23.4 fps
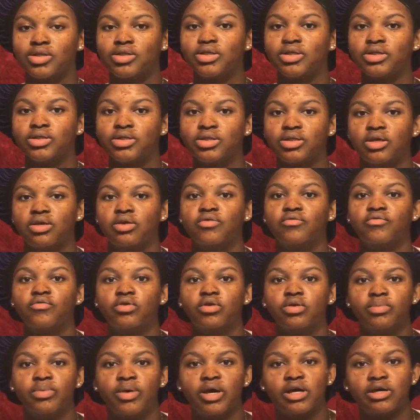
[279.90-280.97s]
let this set
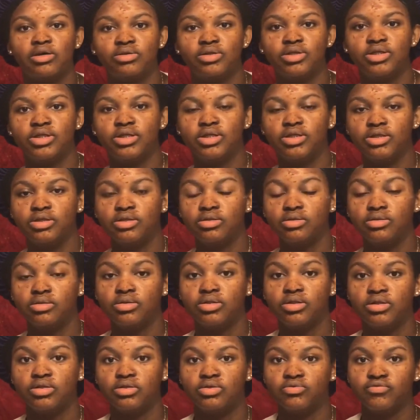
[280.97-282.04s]
for about 10
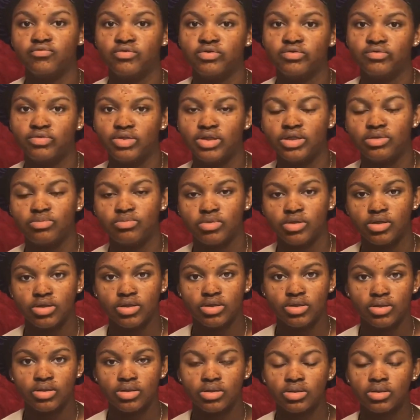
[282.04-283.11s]
to 15
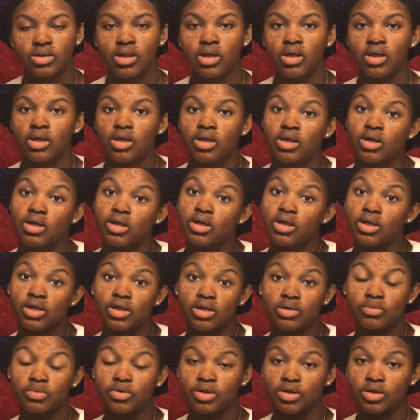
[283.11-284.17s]
minutes
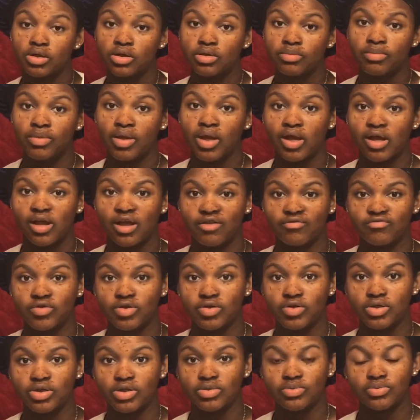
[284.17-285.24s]
and I'm gonna come back after
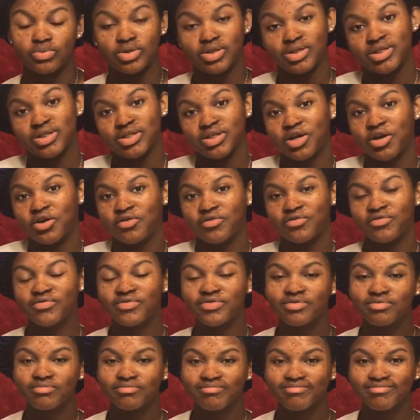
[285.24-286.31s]
it's rinsed off.
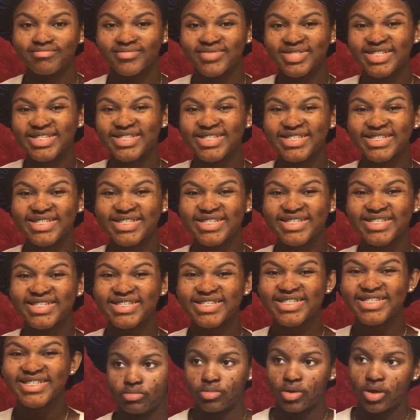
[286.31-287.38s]

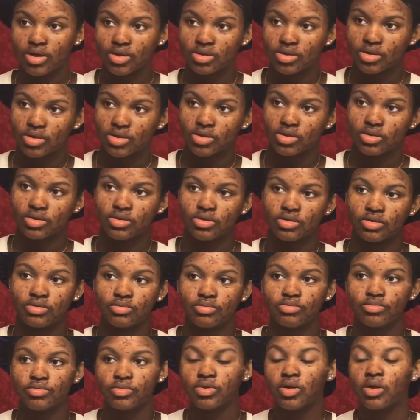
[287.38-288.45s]
I'm about to
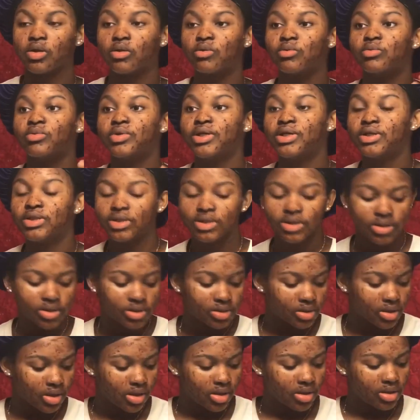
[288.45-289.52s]

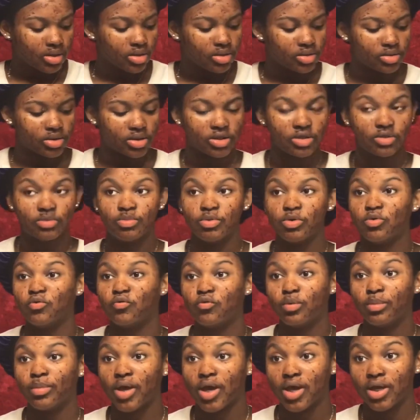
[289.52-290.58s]
rinse this
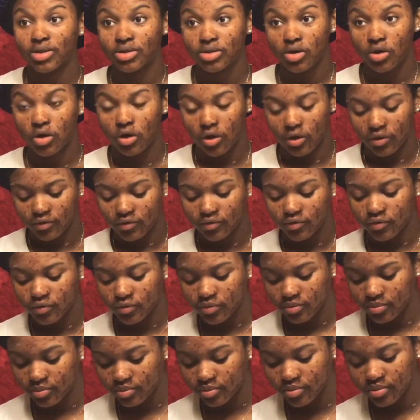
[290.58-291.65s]
beautiful mask off.
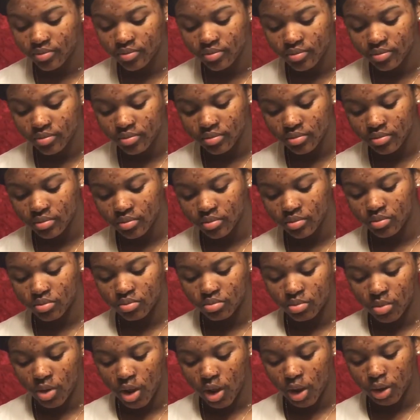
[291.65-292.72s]

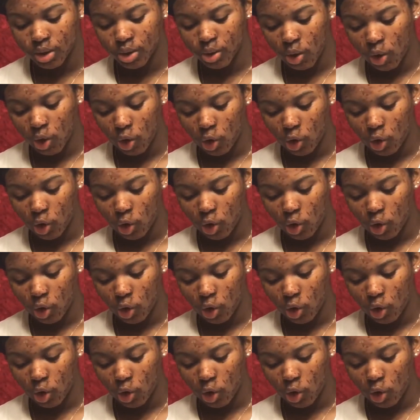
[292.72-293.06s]
Mask